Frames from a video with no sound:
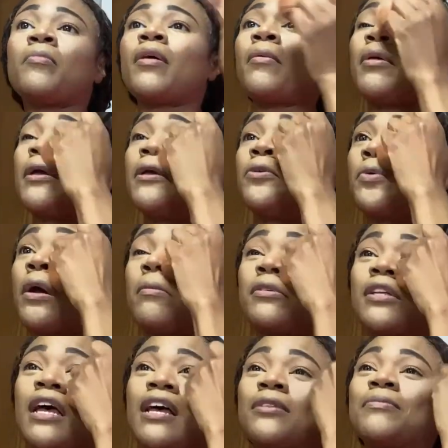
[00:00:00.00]
Or maybe he
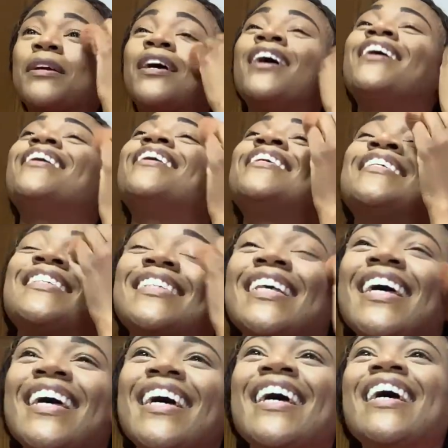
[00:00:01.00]
traumatized
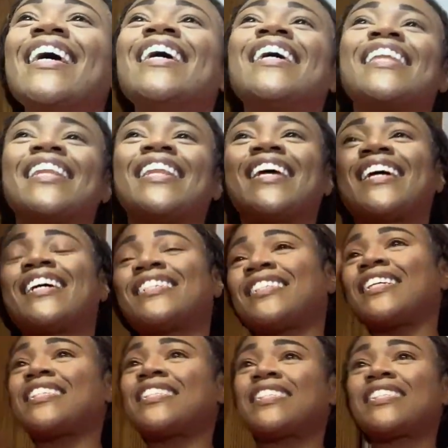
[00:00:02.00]
because,
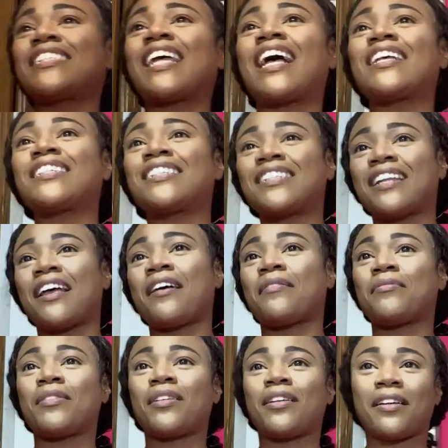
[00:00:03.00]
like I said, since I
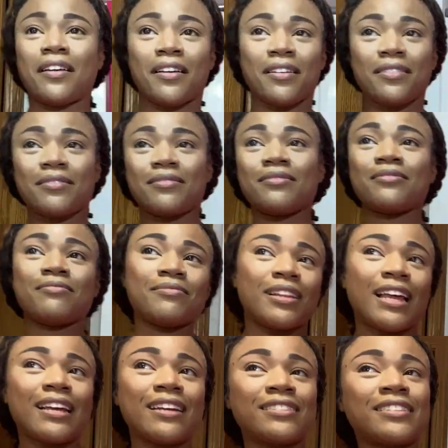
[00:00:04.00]
stopped,
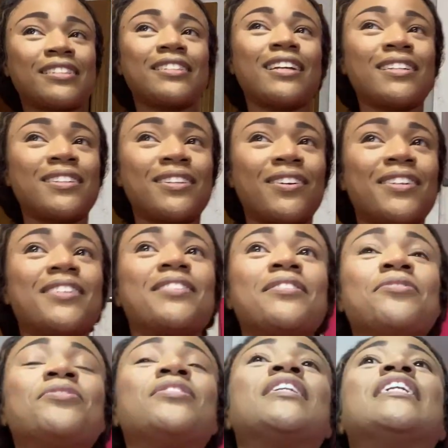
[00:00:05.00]
since I
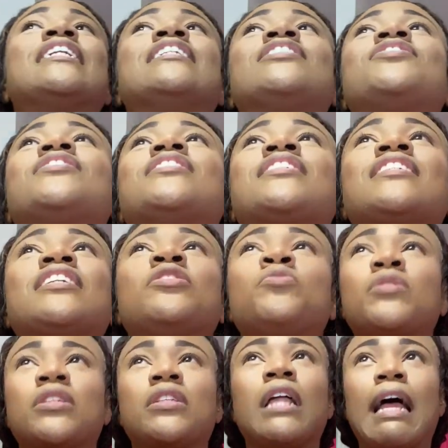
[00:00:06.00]
started losing interest,
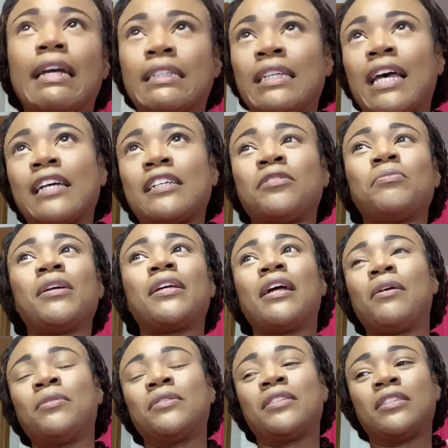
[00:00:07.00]
he would, like, text
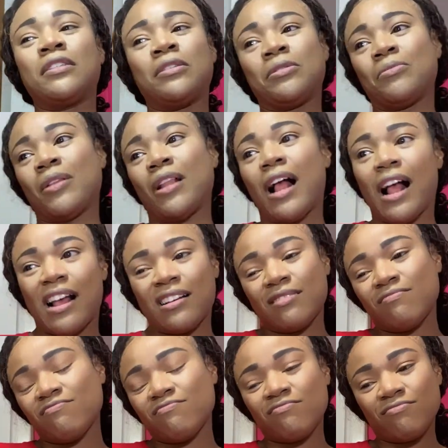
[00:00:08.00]
me and I would send him,
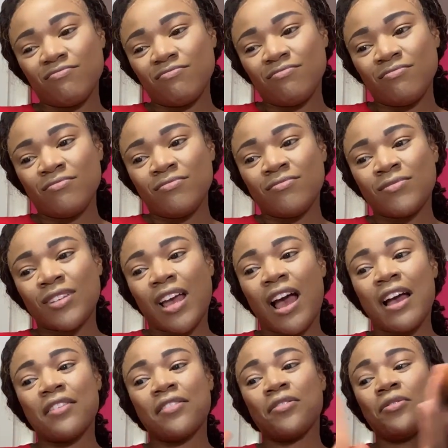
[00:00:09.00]
like,
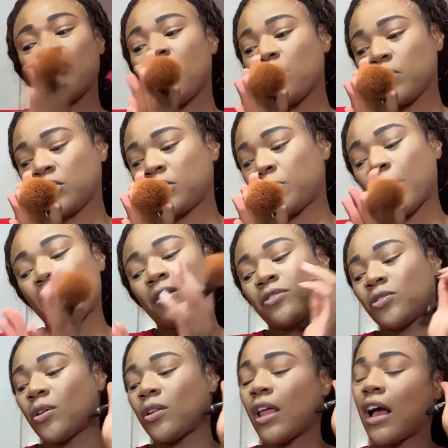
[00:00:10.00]
either no
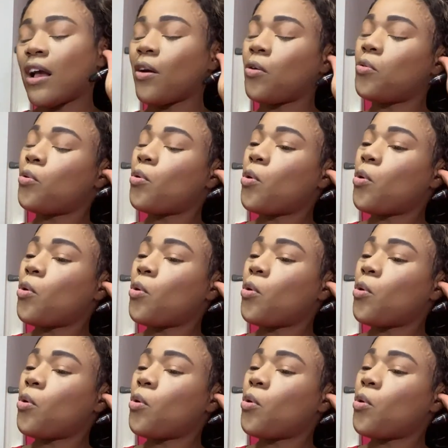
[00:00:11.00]
response or, like,